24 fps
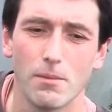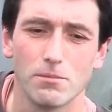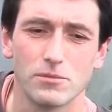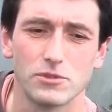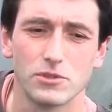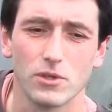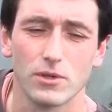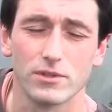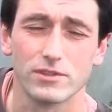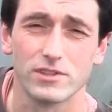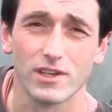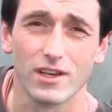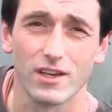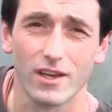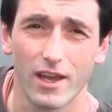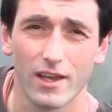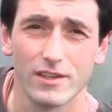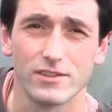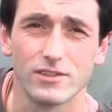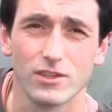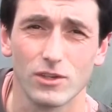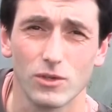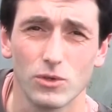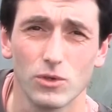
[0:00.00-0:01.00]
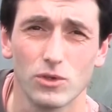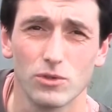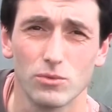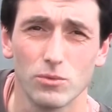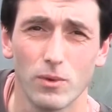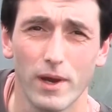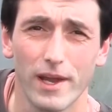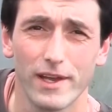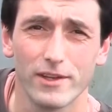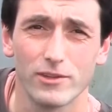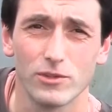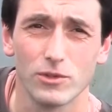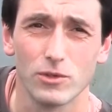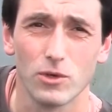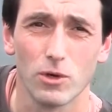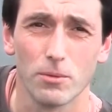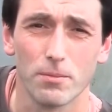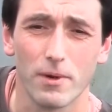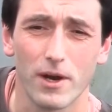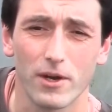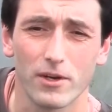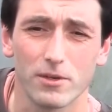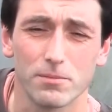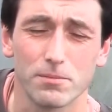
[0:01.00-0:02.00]
So it's a good way to go
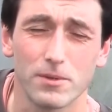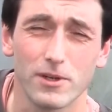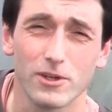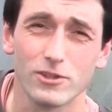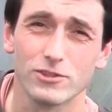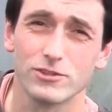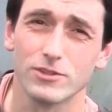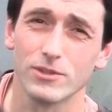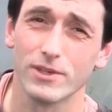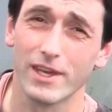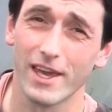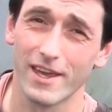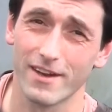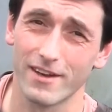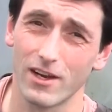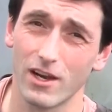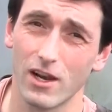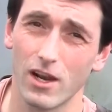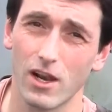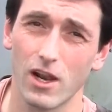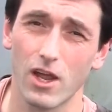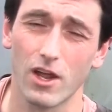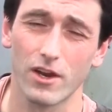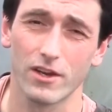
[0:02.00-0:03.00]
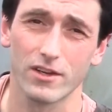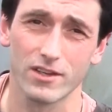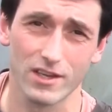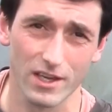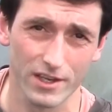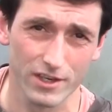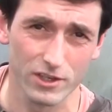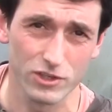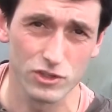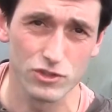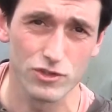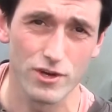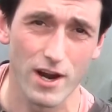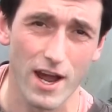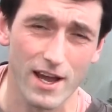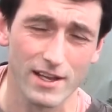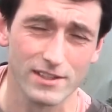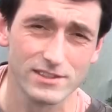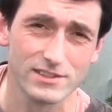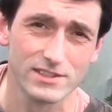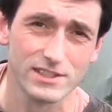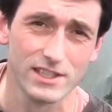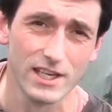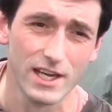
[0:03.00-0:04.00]
about it. Plus you get a lot of kind of
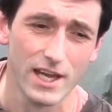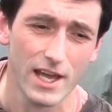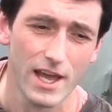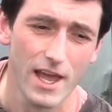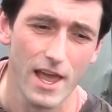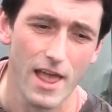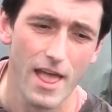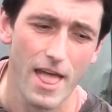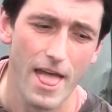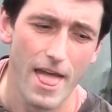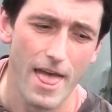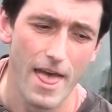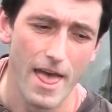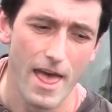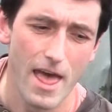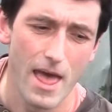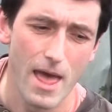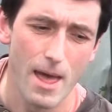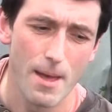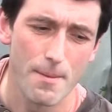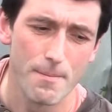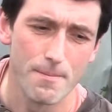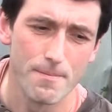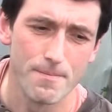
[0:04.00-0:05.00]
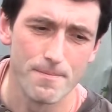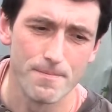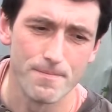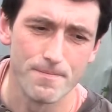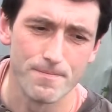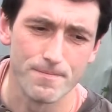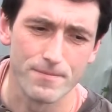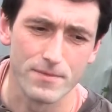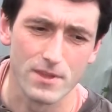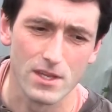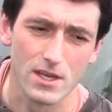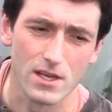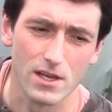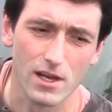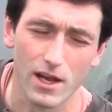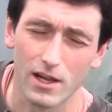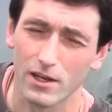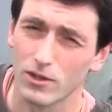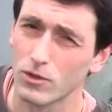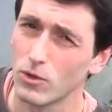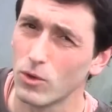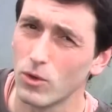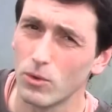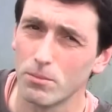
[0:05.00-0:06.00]
grass.
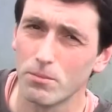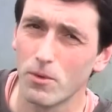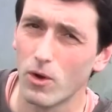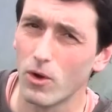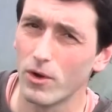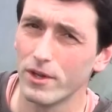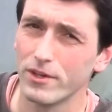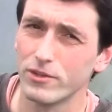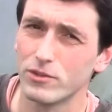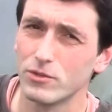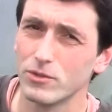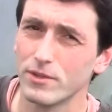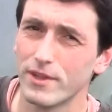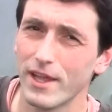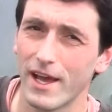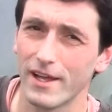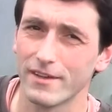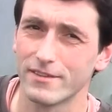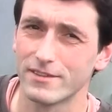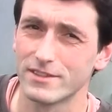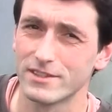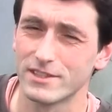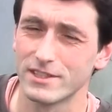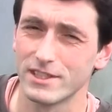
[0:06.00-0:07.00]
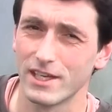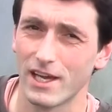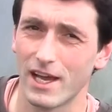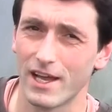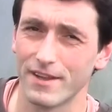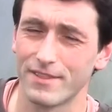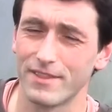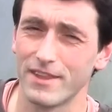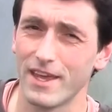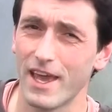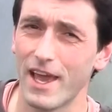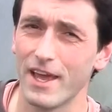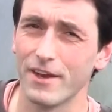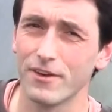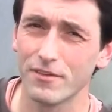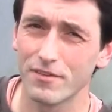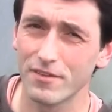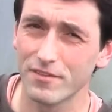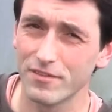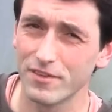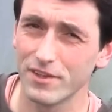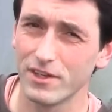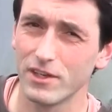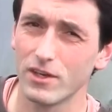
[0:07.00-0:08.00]
I'll go more into that at the end
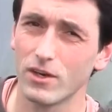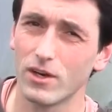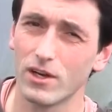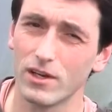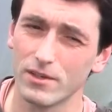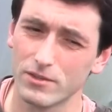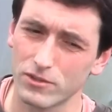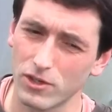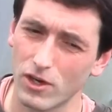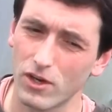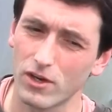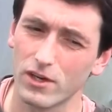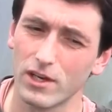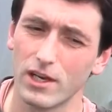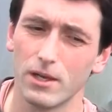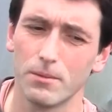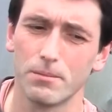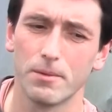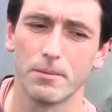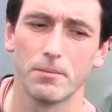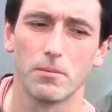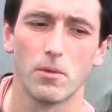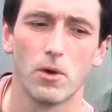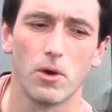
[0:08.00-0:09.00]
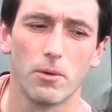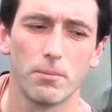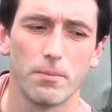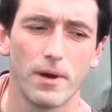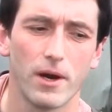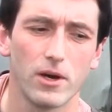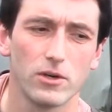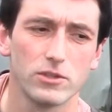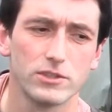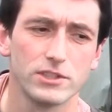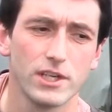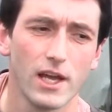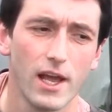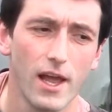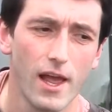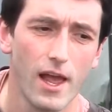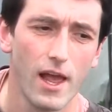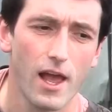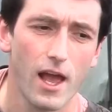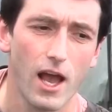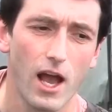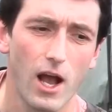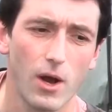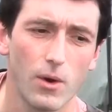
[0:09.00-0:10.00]
of the video. I'll talk a little bit more about
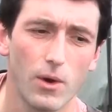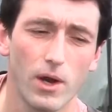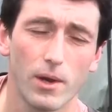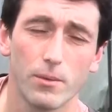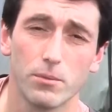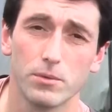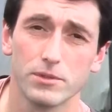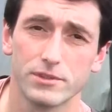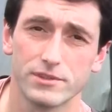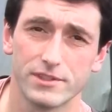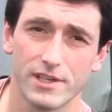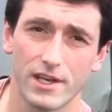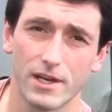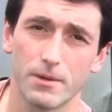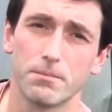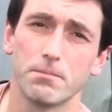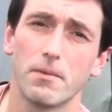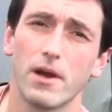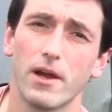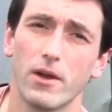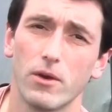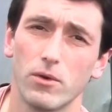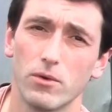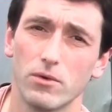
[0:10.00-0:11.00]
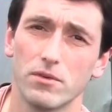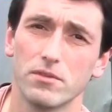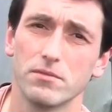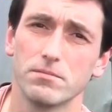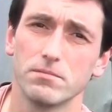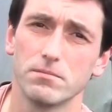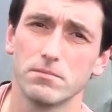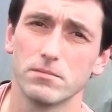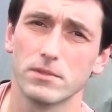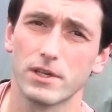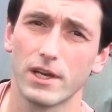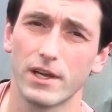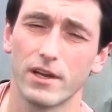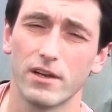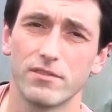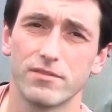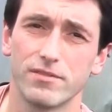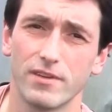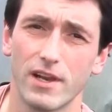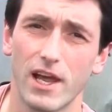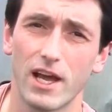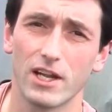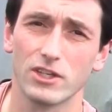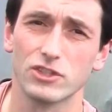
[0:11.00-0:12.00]
how I would set up my own kind
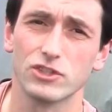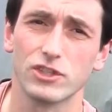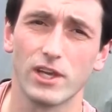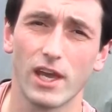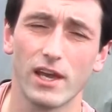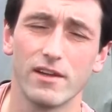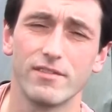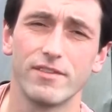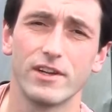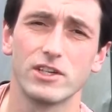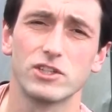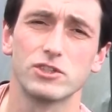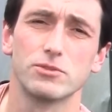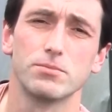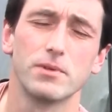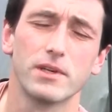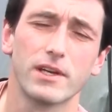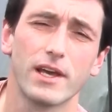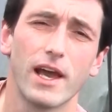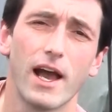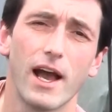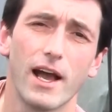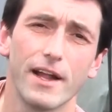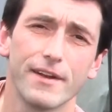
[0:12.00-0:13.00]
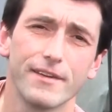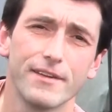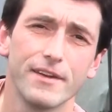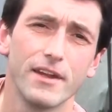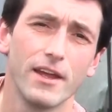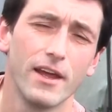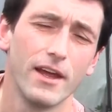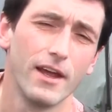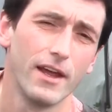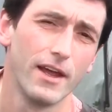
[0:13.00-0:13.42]
of large-scale vegetable garden,